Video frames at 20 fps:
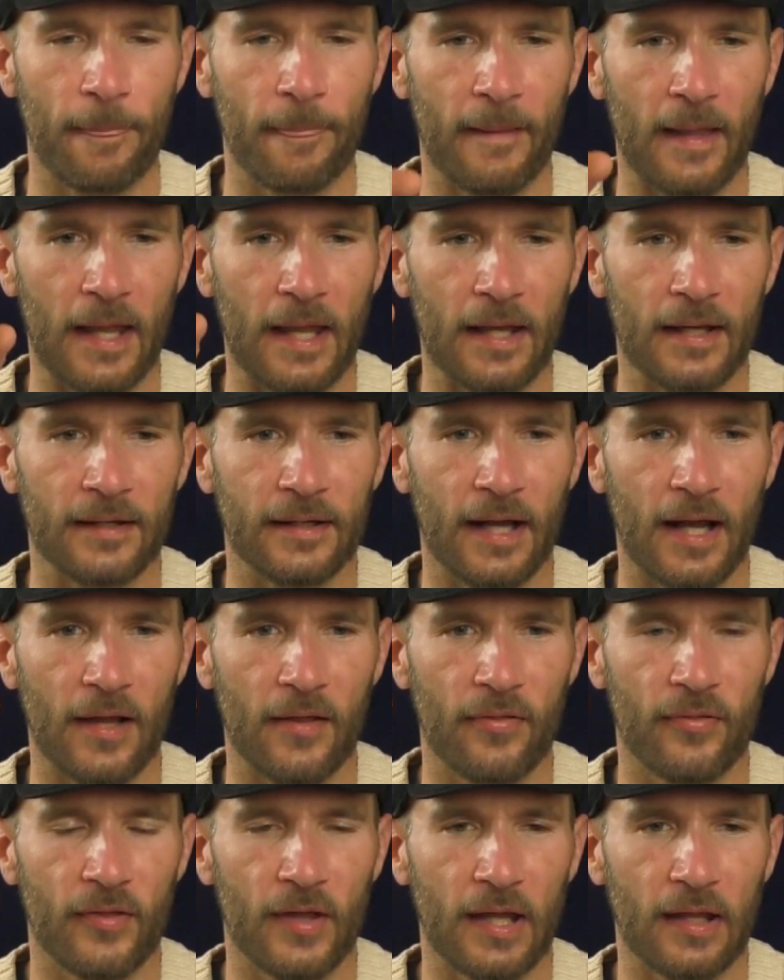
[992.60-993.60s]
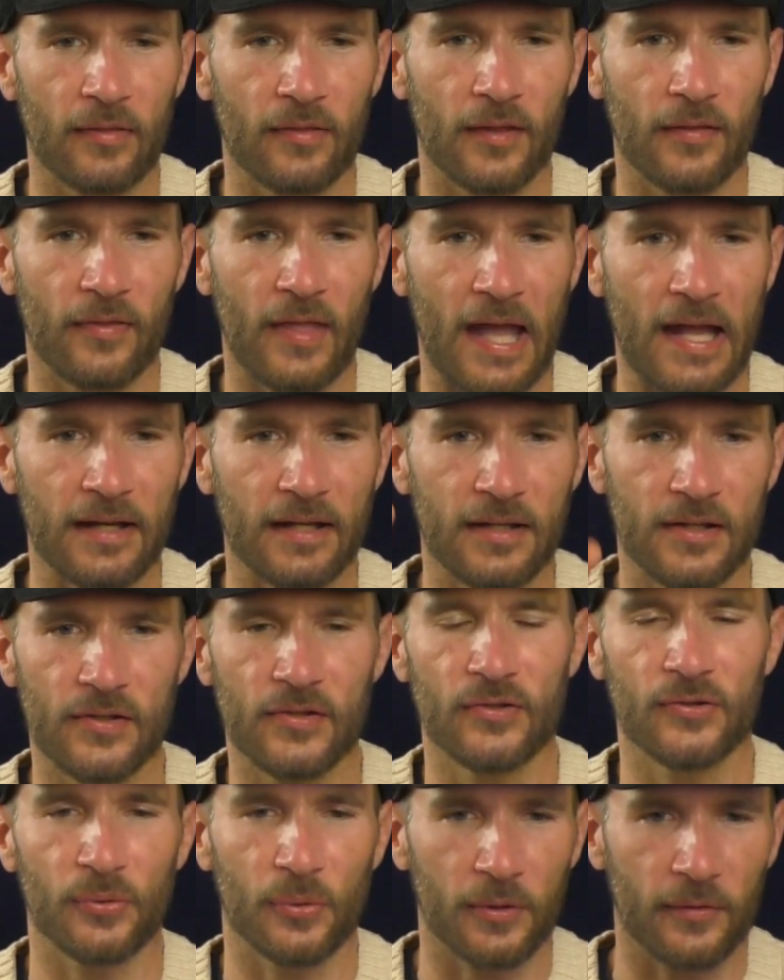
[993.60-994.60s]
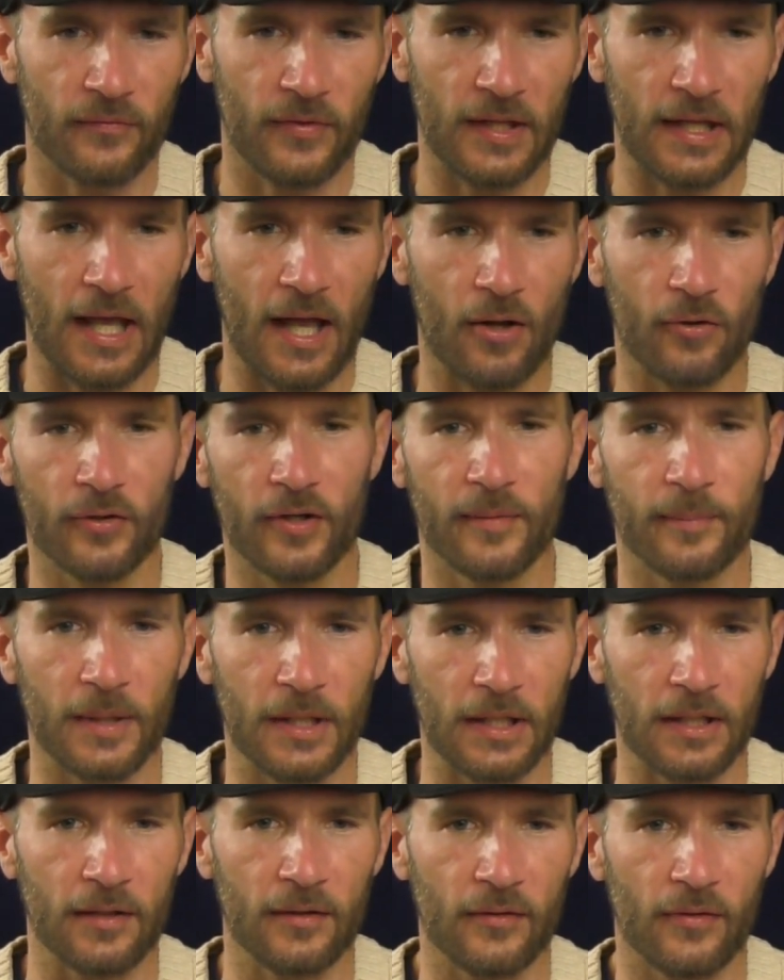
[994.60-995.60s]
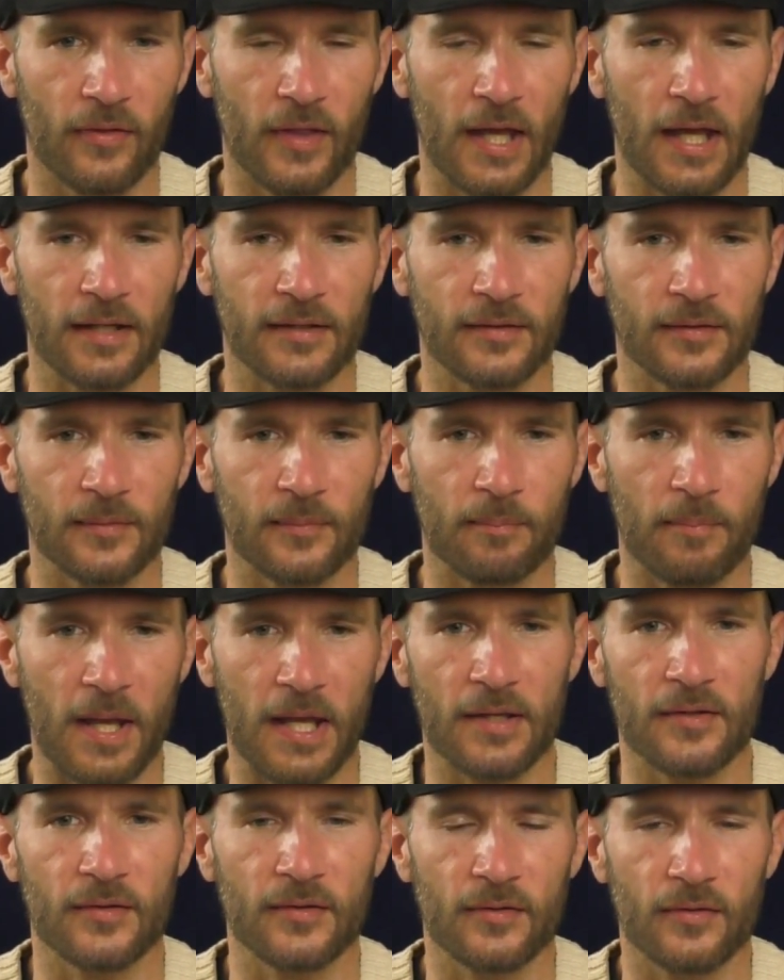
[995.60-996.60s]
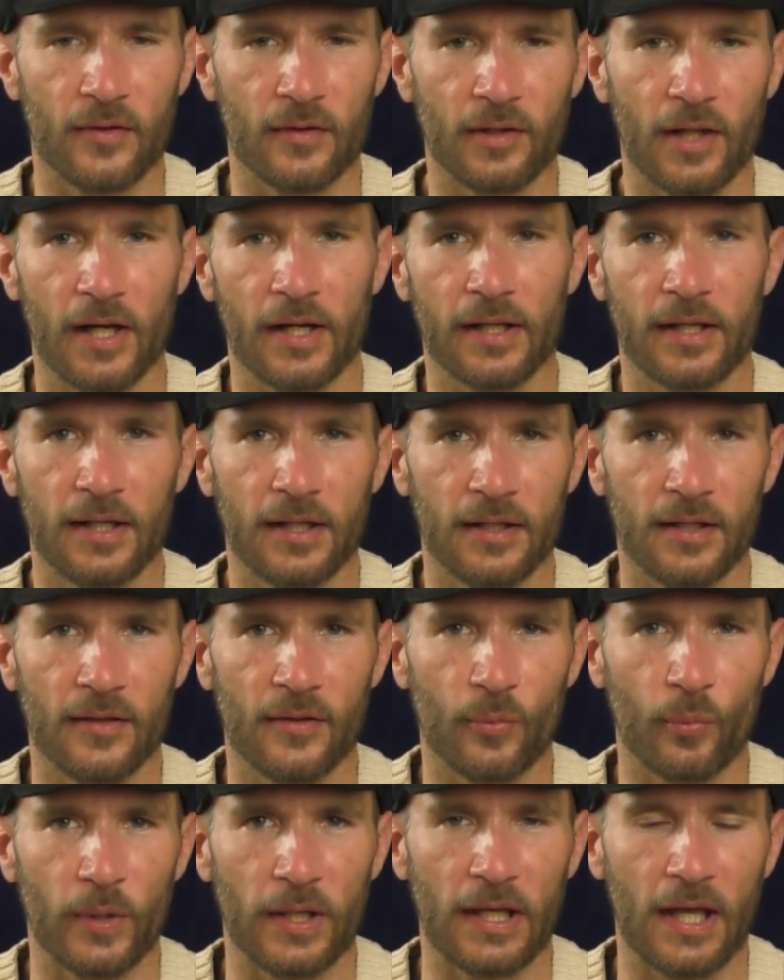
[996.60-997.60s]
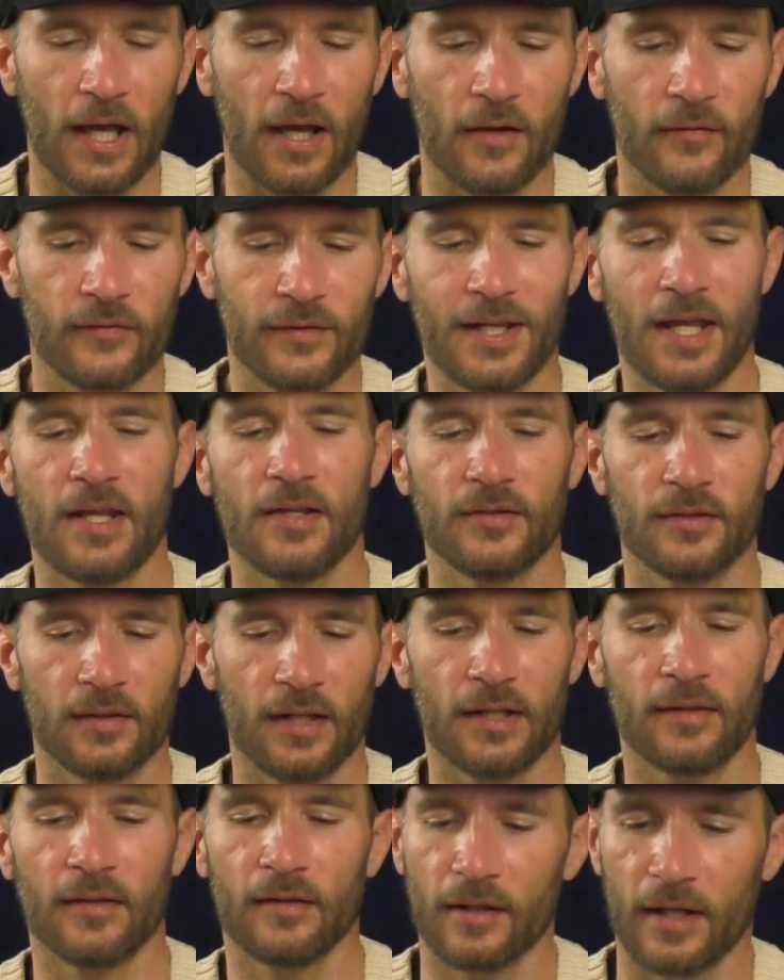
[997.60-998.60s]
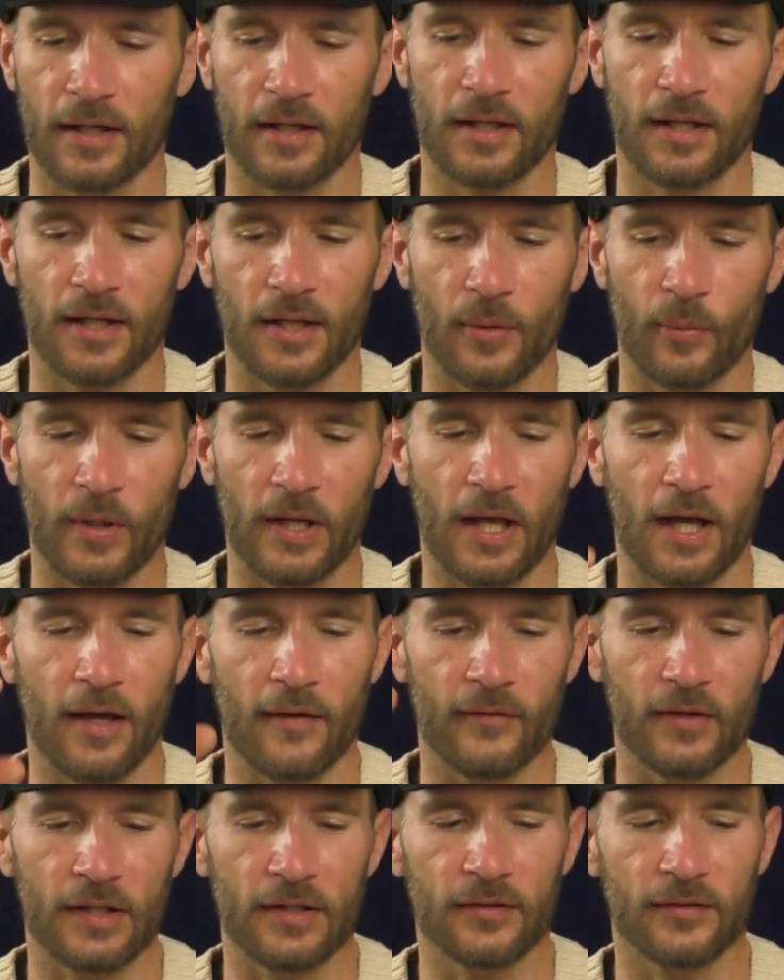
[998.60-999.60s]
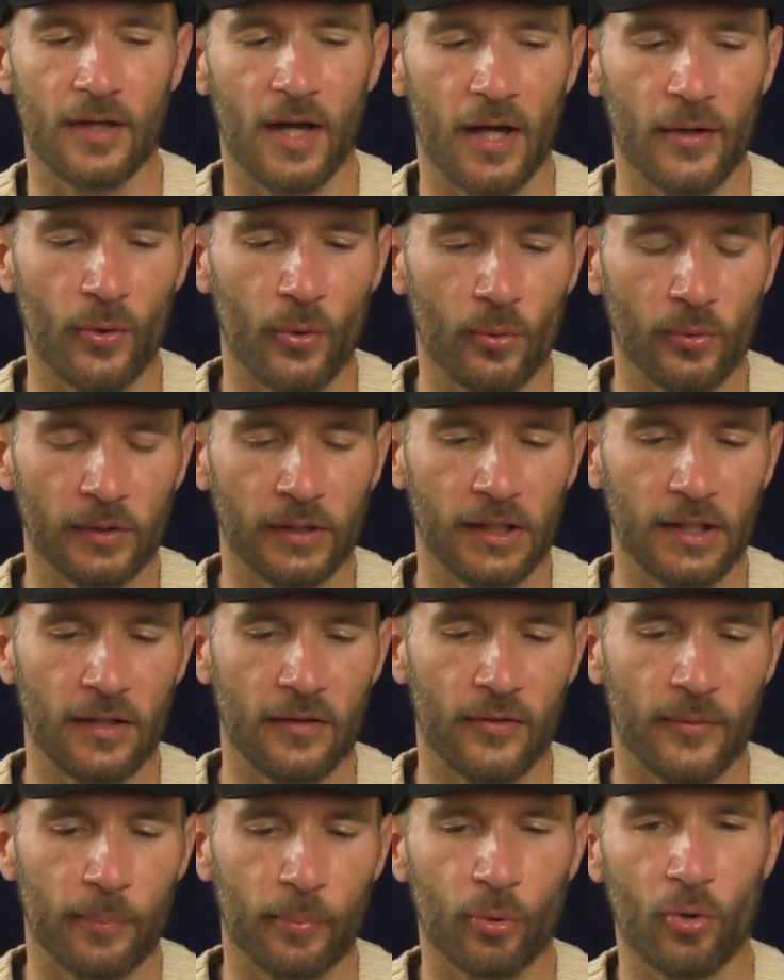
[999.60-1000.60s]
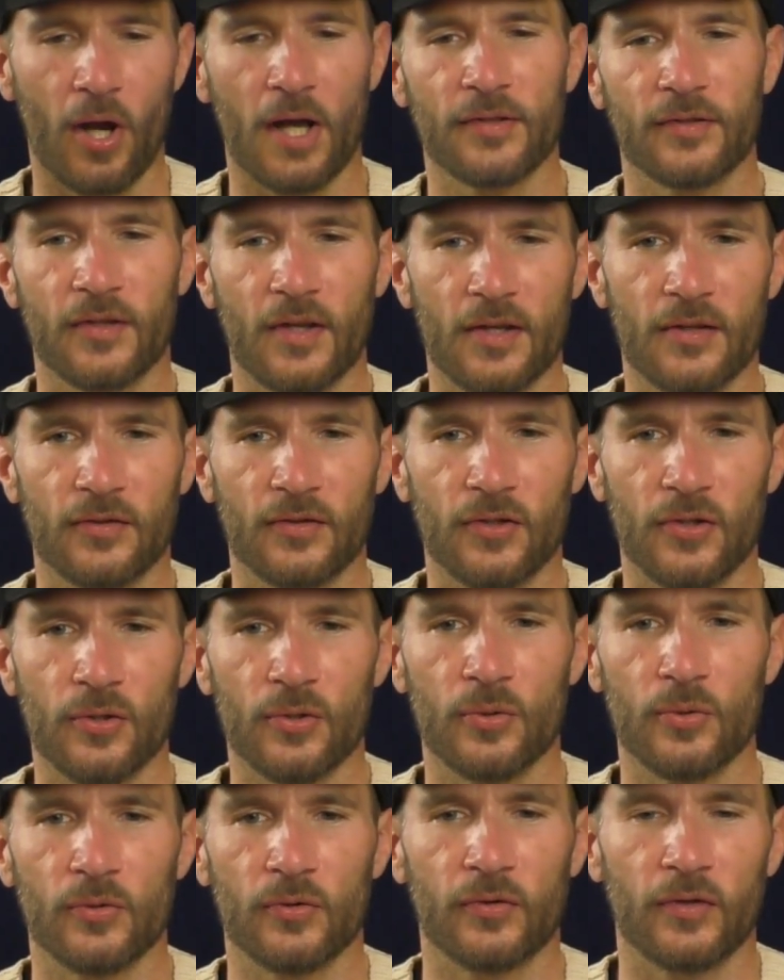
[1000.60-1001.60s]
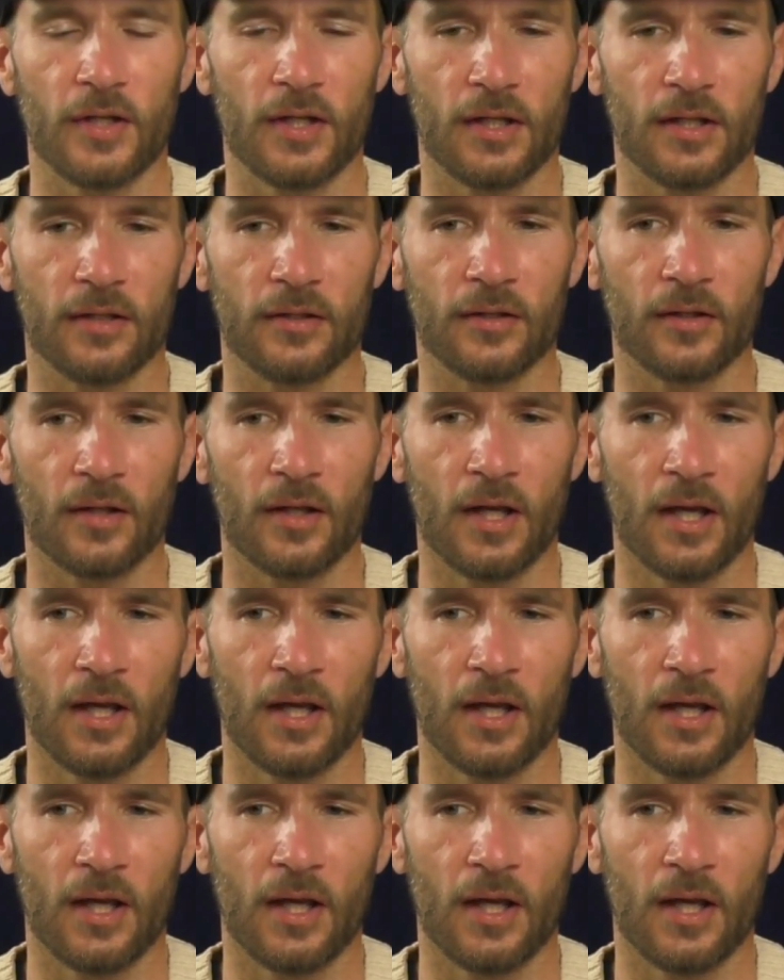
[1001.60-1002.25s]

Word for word: And I think that that is sort of the alchemy that makes the Latakia that we have taste like the Latakia we have. It is not only the process used in,